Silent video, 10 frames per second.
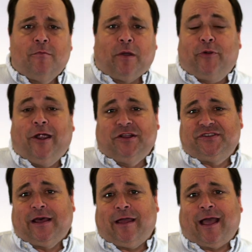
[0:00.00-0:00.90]
my prayer
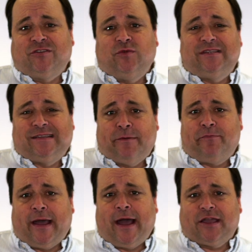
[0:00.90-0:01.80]
is that as we
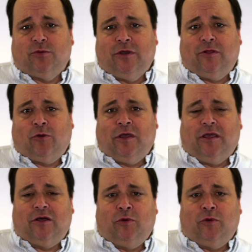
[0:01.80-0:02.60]
step back and we, we,